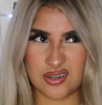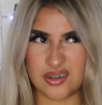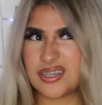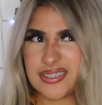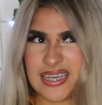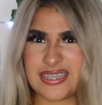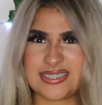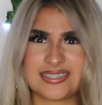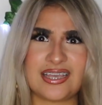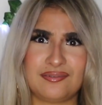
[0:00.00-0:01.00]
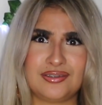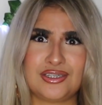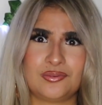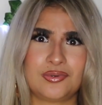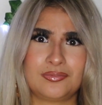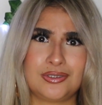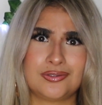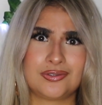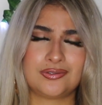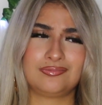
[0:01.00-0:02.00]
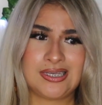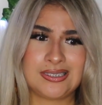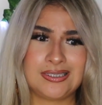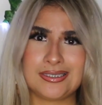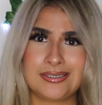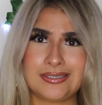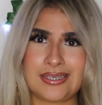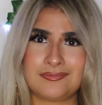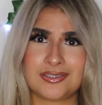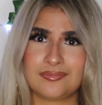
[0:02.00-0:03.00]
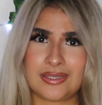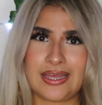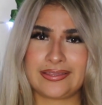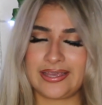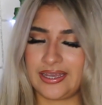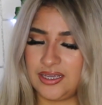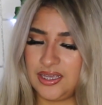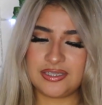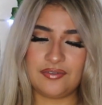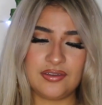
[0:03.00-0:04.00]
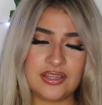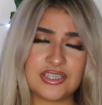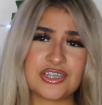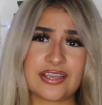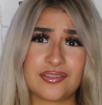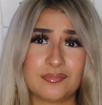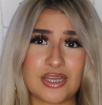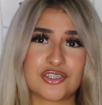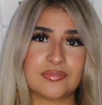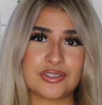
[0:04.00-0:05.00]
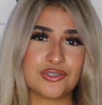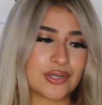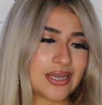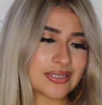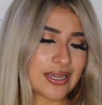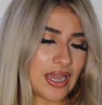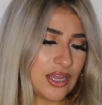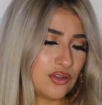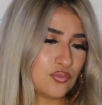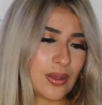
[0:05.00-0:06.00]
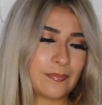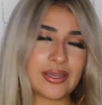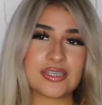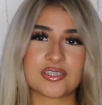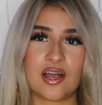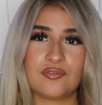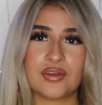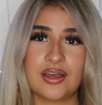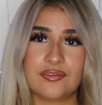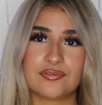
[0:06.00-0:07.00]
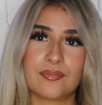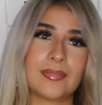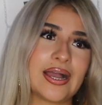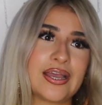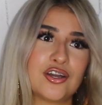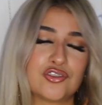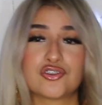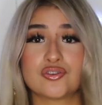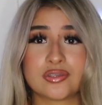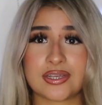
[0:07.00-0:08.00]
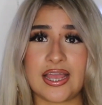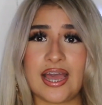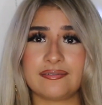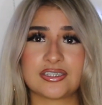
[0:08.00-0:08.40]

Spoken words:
Or is that a 7 in women's? 6 to 7, something like that. Definitely check the measurements, you guys. I kind of went based off of my other shoes that I have.